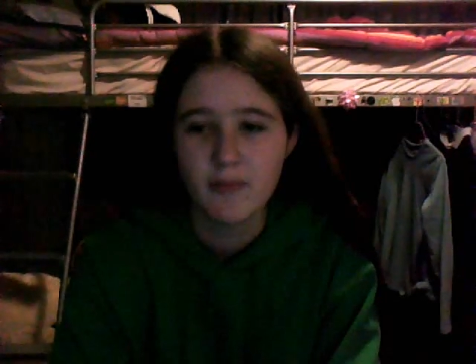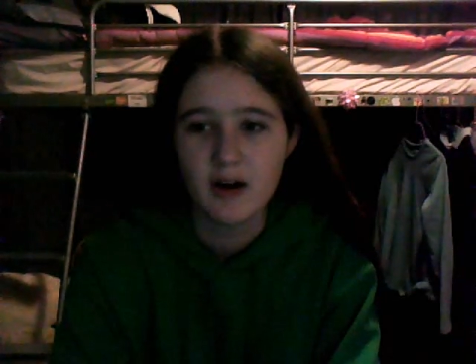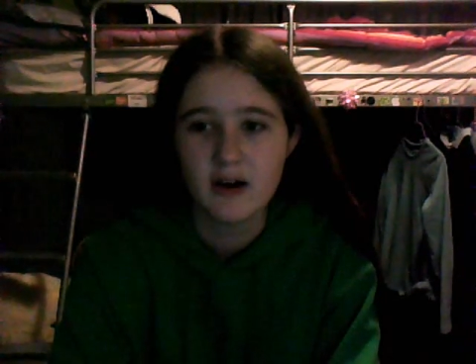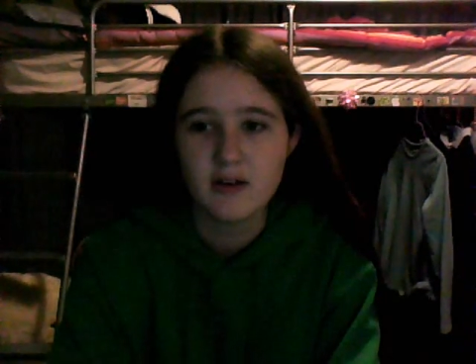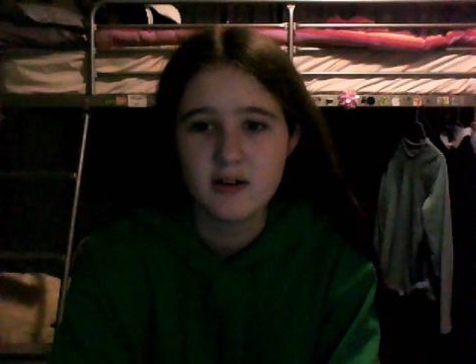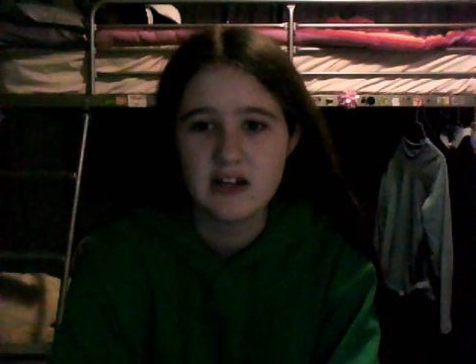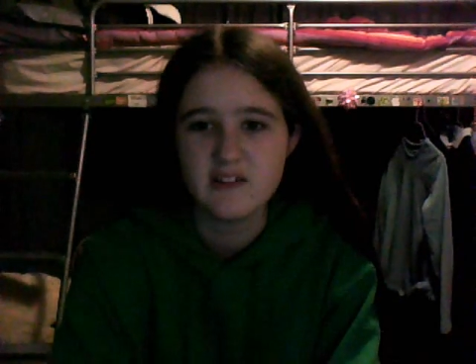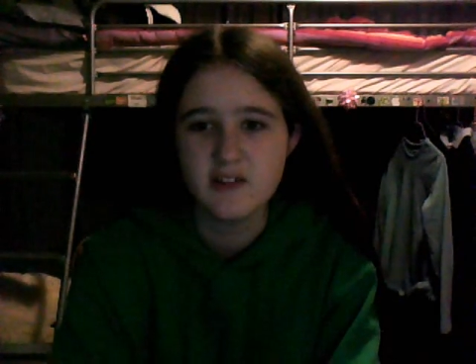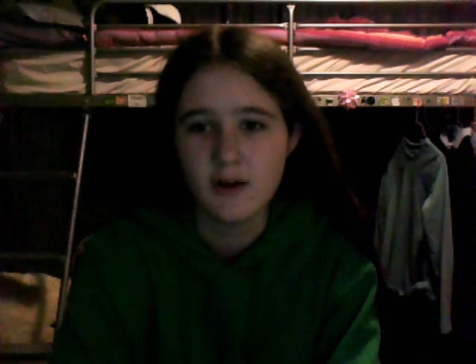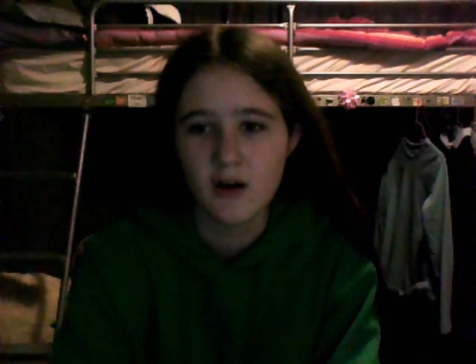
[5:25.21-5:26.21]
but
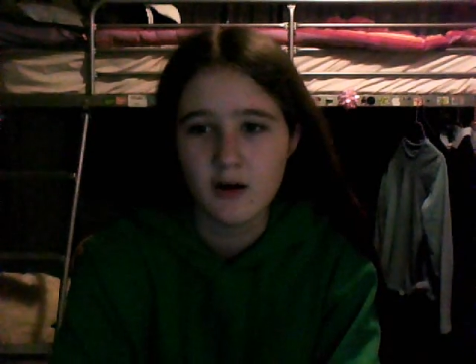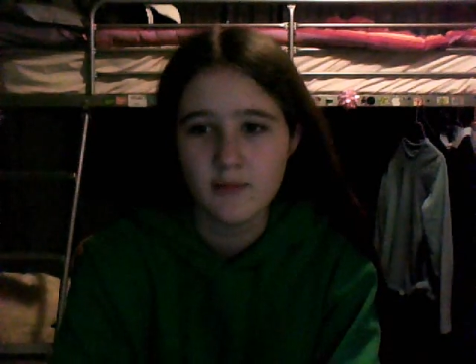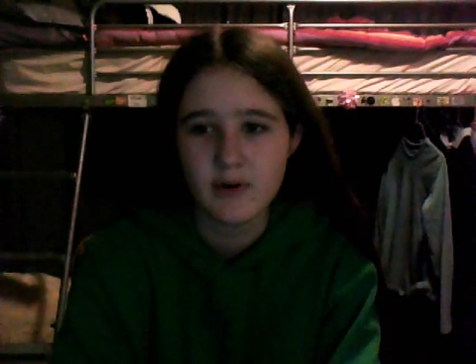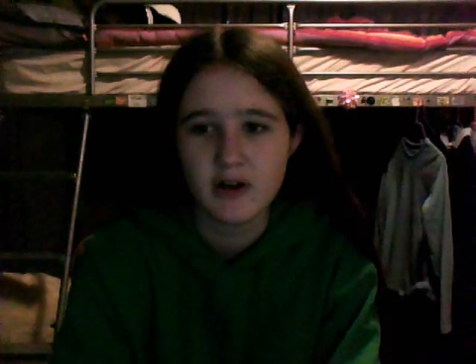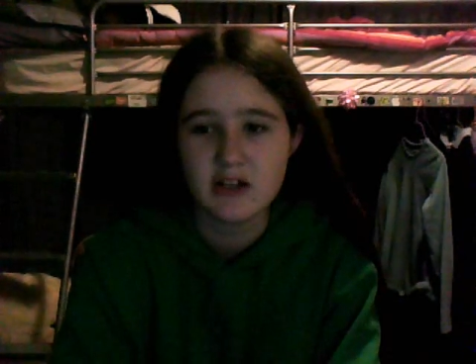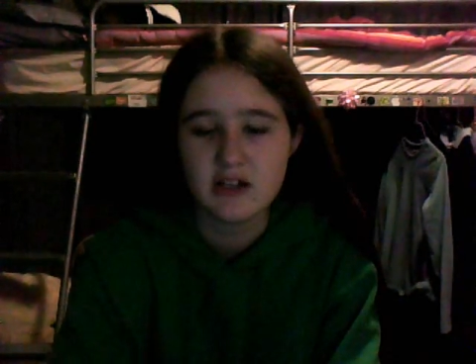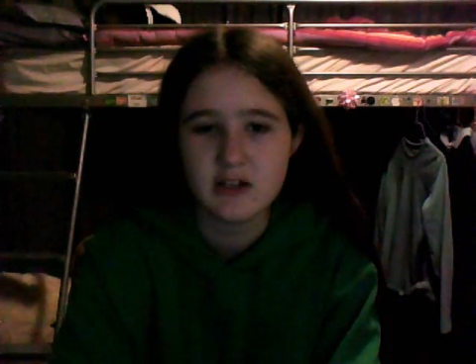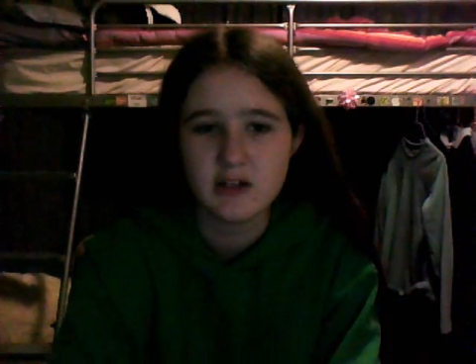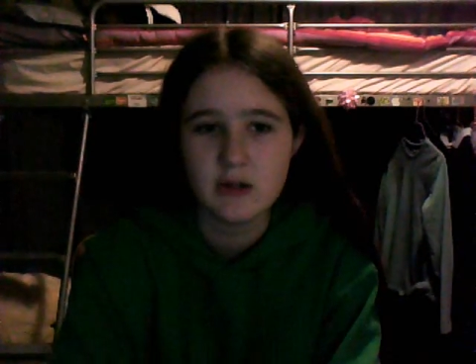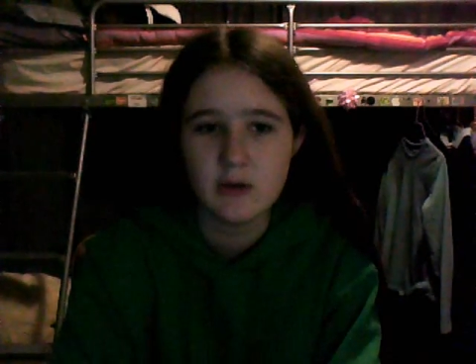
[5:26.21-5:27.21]
it's not, but
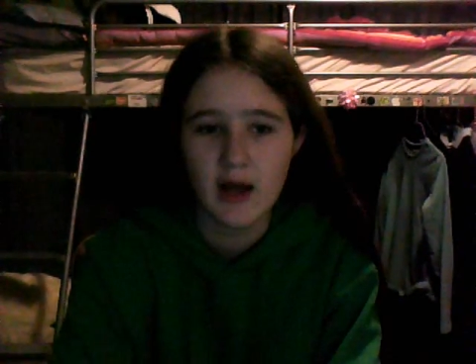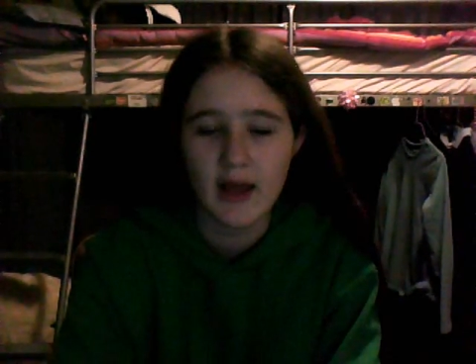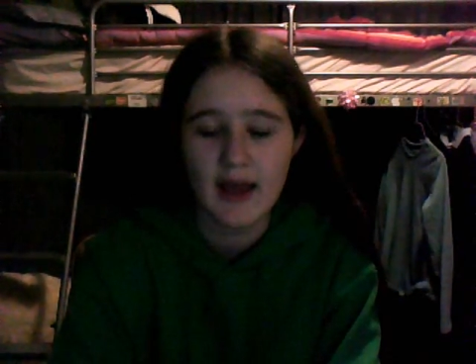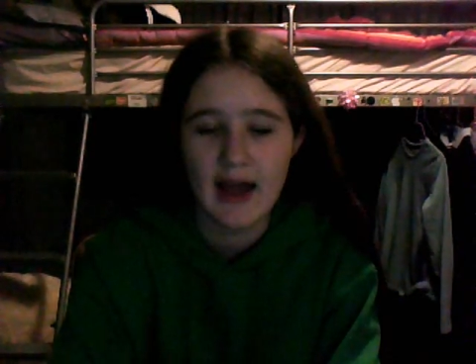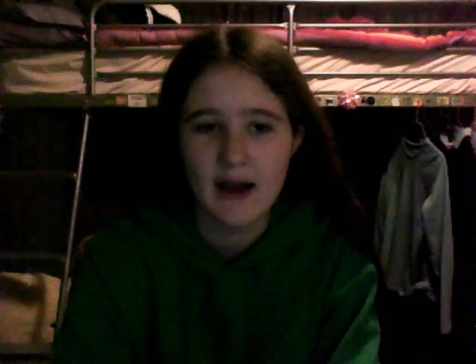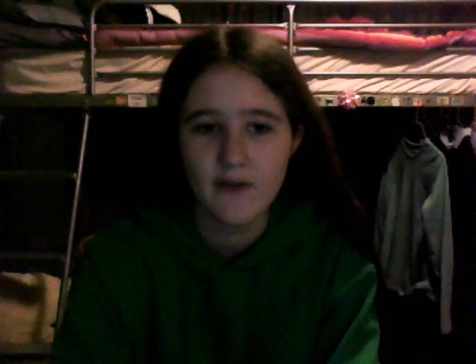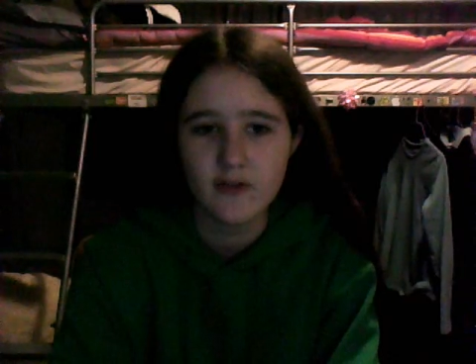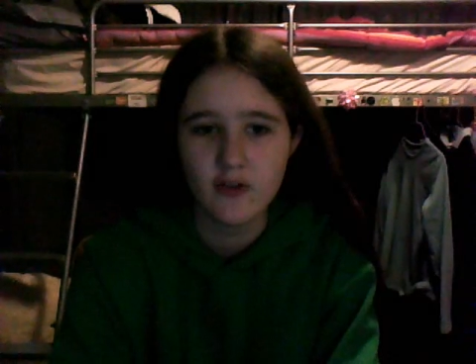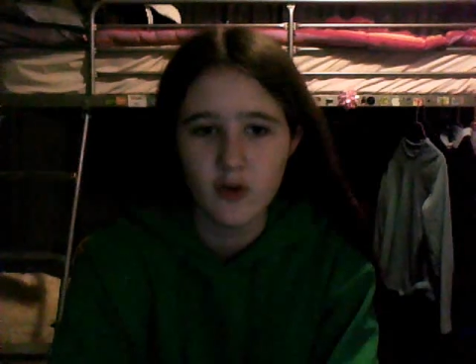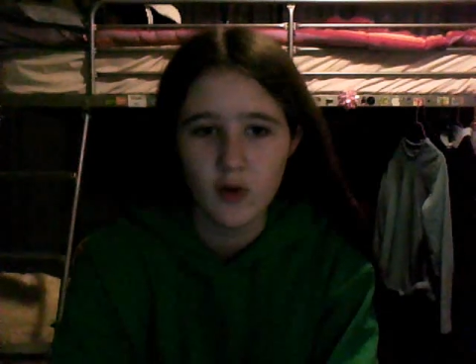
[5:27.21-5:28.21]
you like have
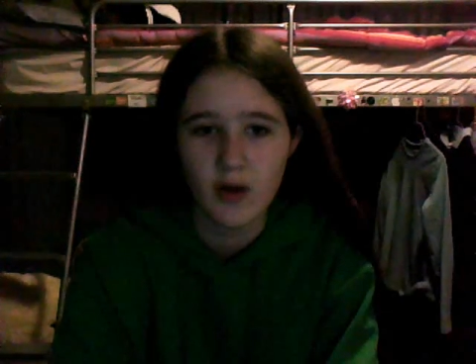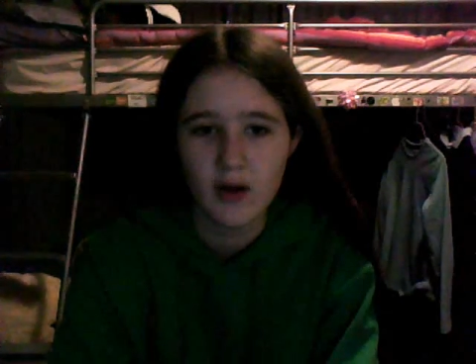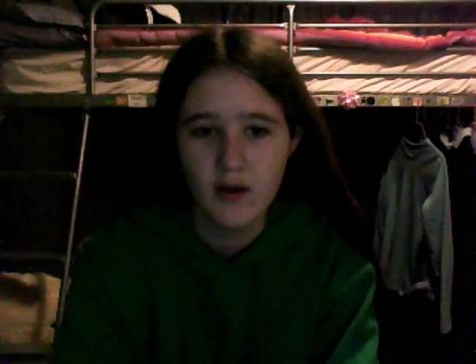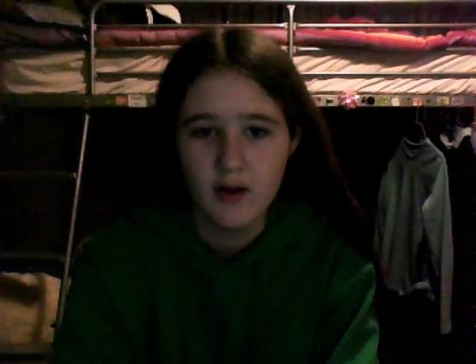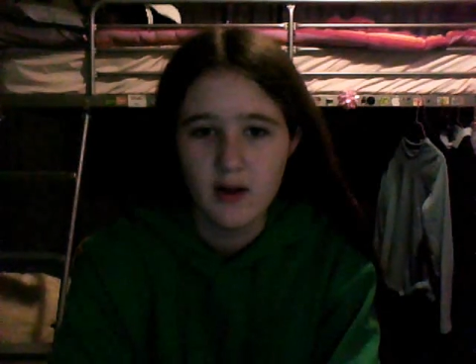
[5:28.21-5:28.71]
to do it.